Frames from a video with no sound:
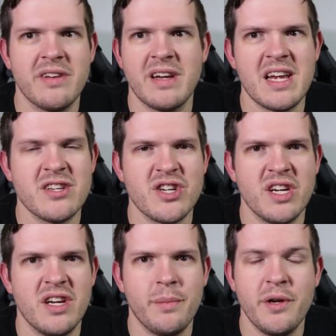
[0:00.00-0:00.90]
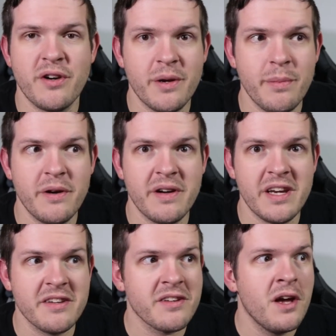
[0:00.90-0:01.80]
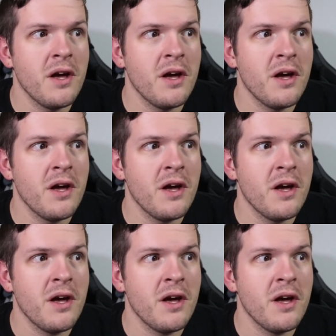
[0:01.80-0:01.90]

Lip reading: and SJW communities